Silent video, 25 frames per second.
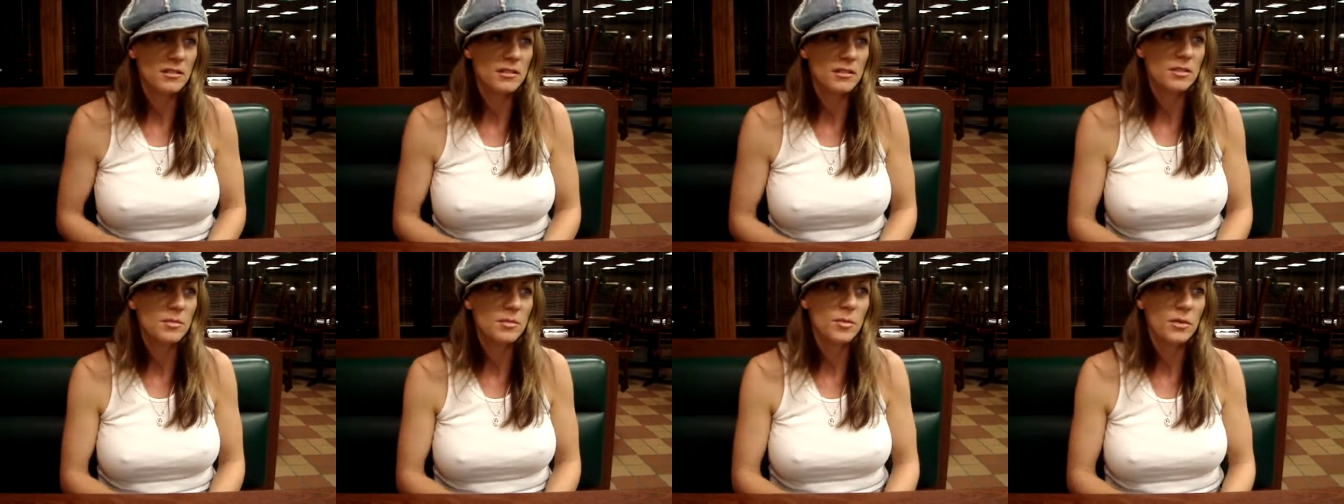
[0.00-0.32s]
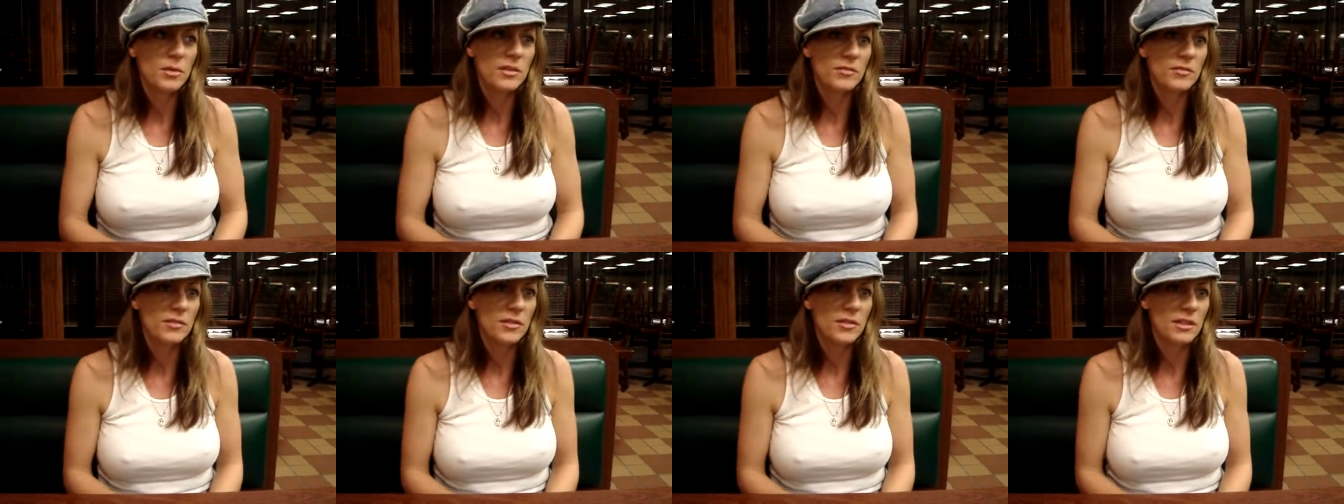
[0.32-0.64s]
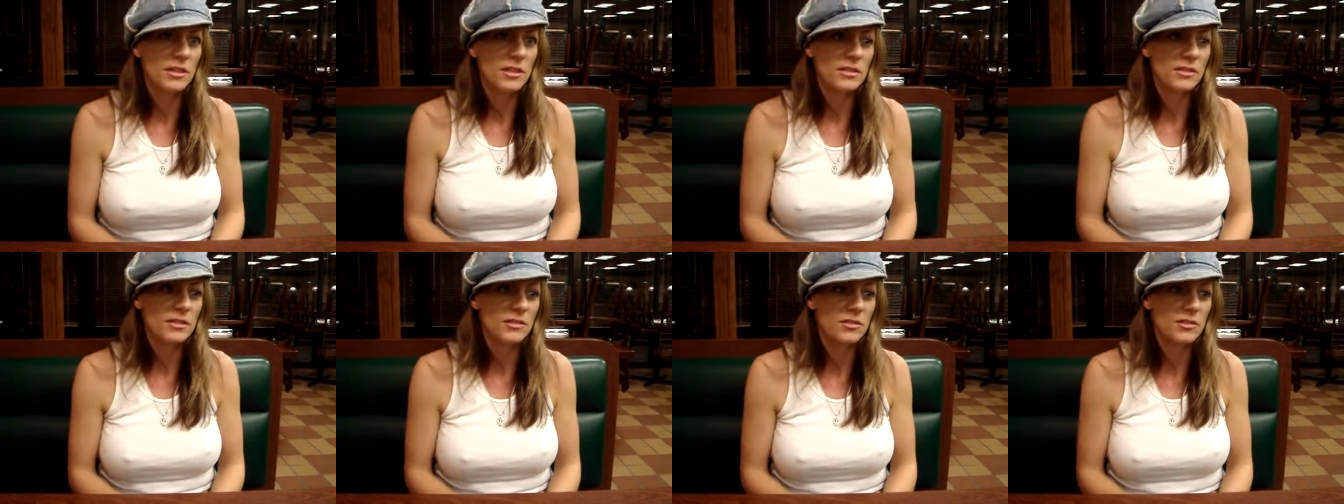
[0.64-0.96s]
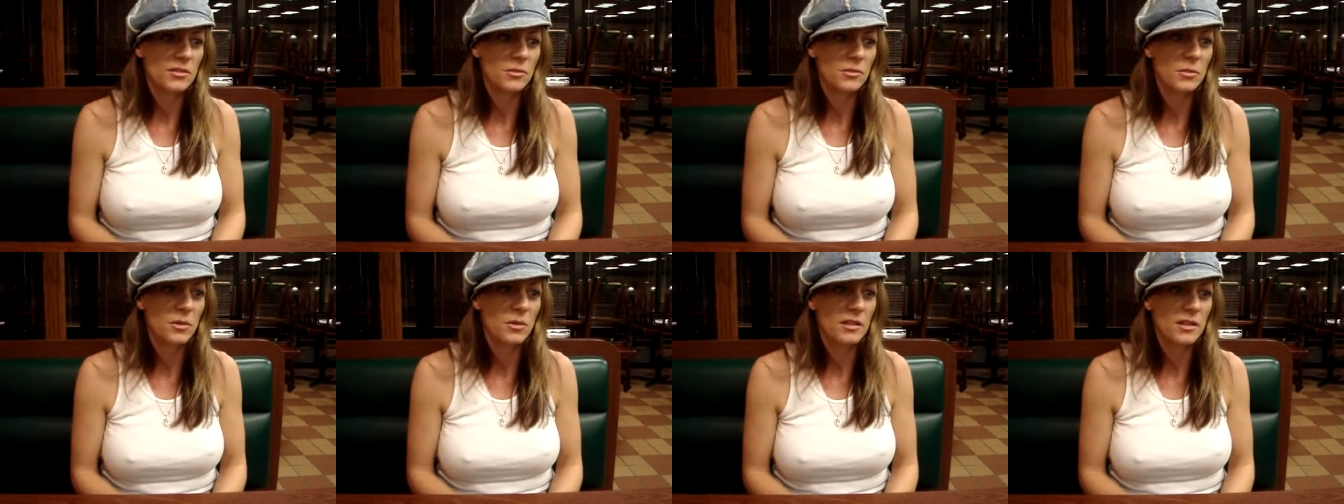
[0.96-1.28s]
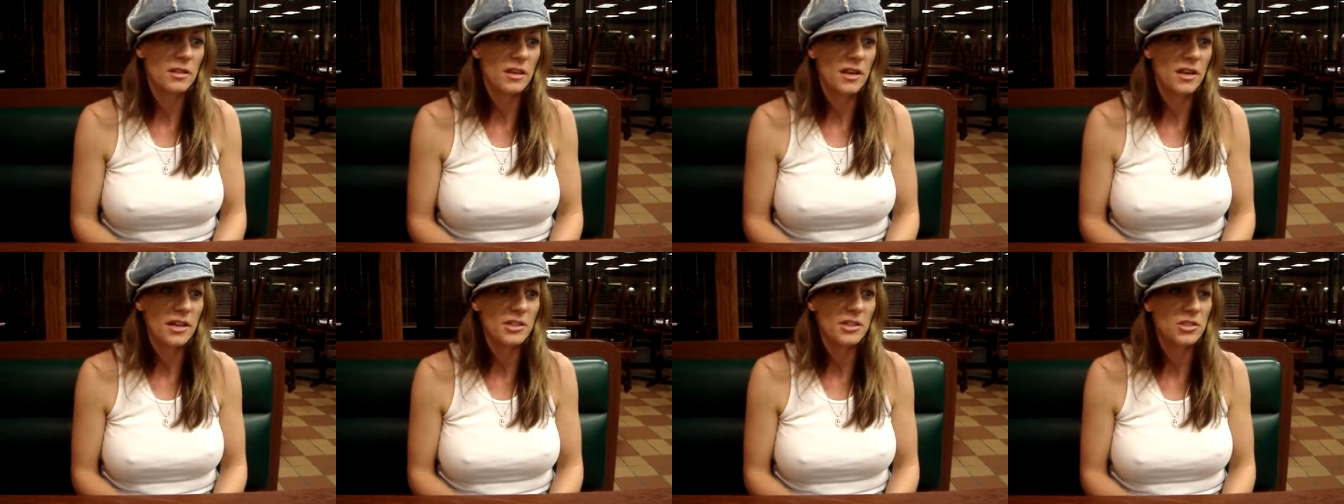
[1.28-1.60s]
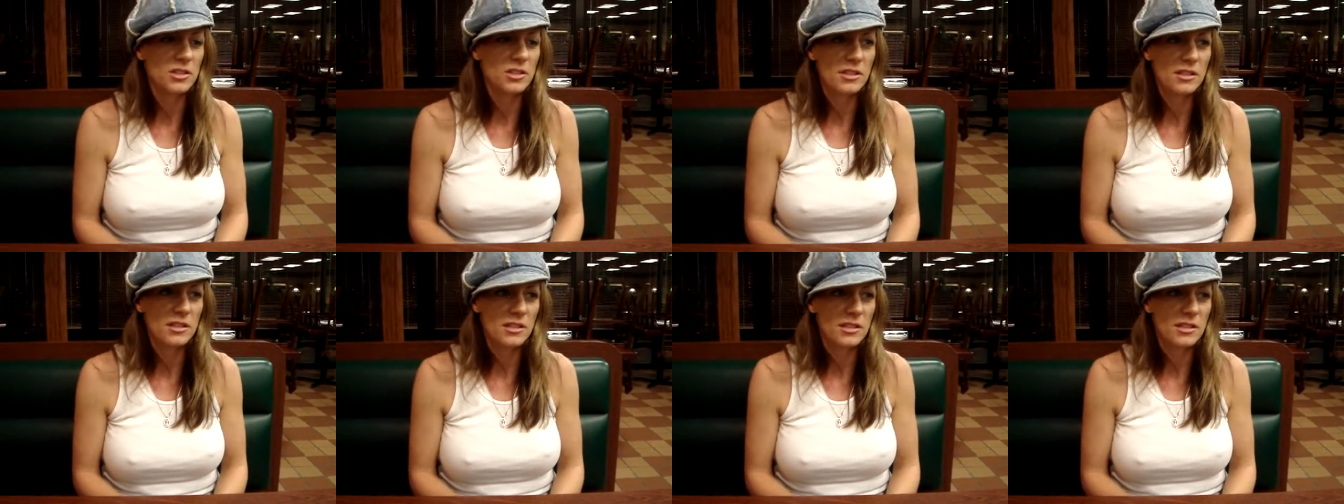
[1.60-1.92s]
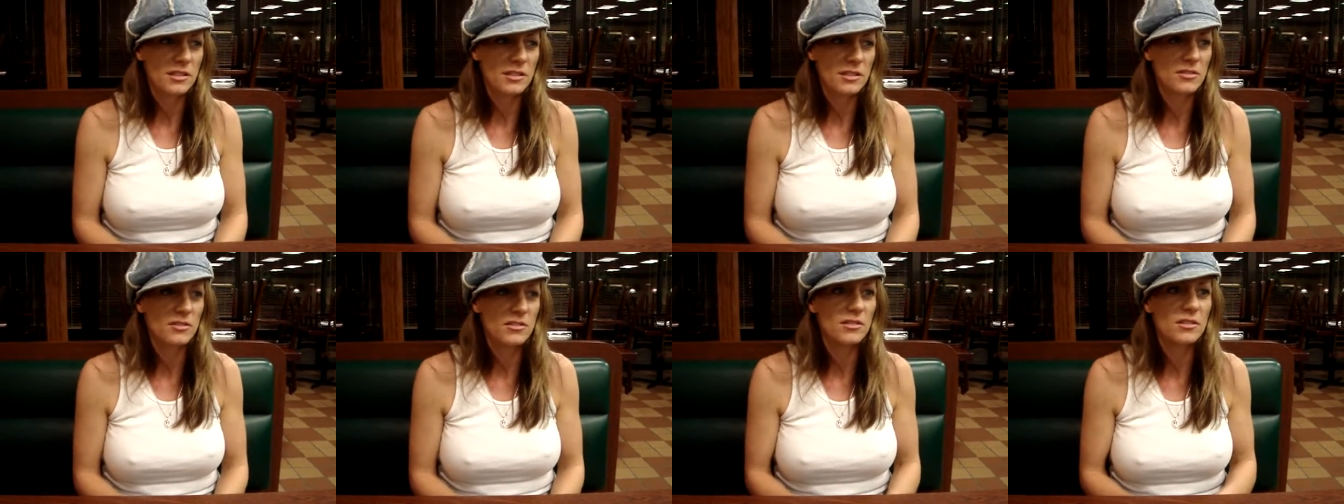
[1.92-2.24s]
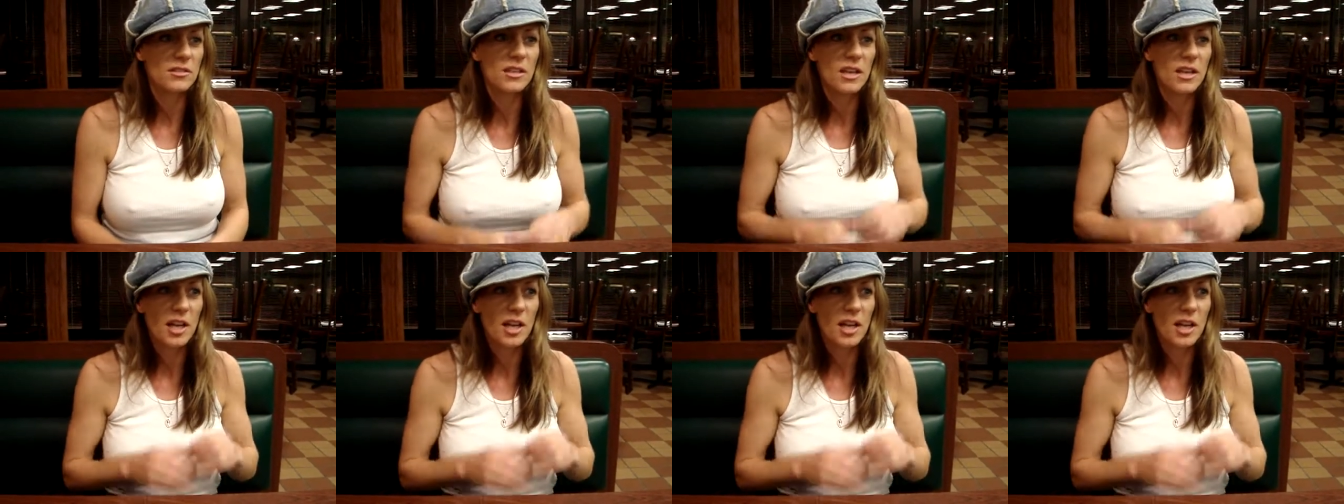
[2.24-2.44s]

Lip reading: This boyfriend is the one that actually has